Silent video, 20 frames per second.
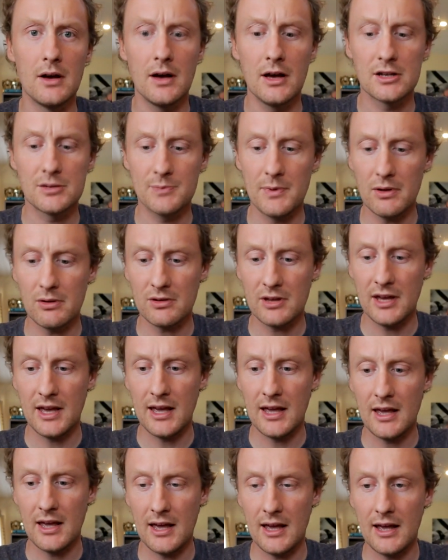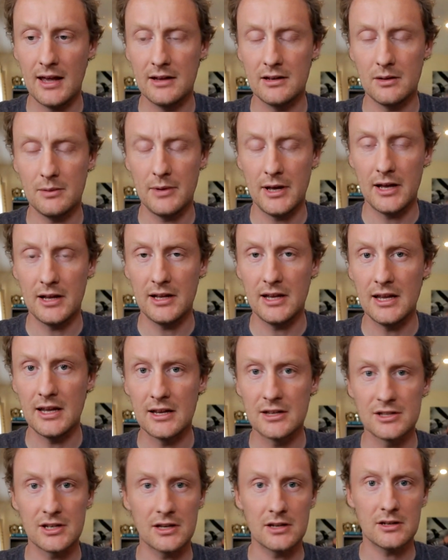It's spelled
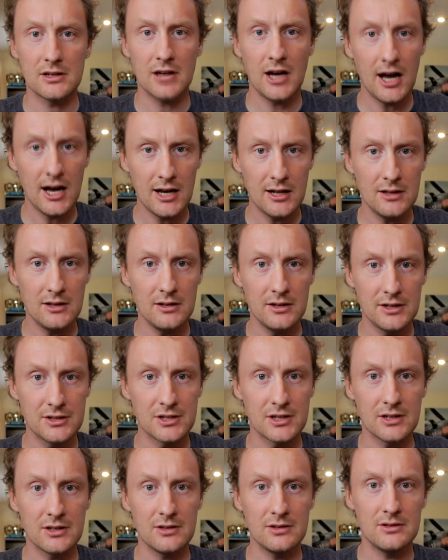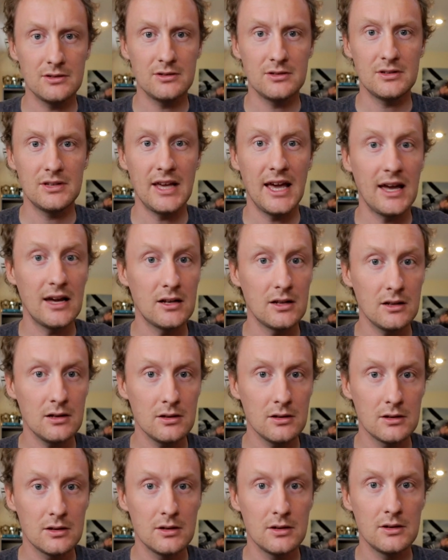K-A-L-L-E, is it Cal, is it
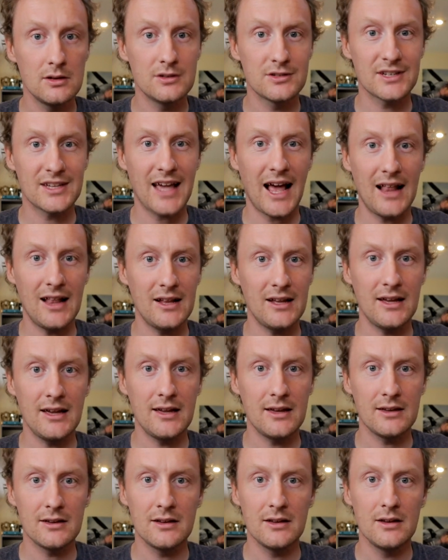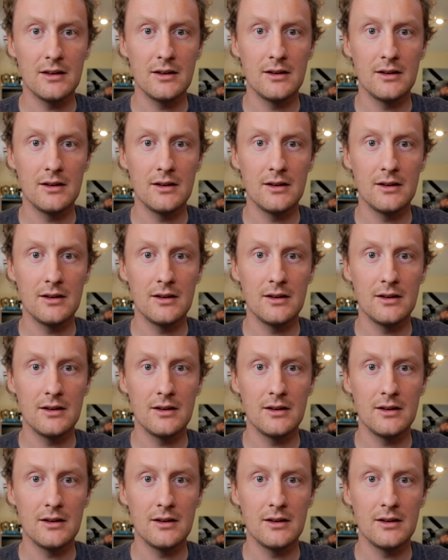Kale, is it Calais?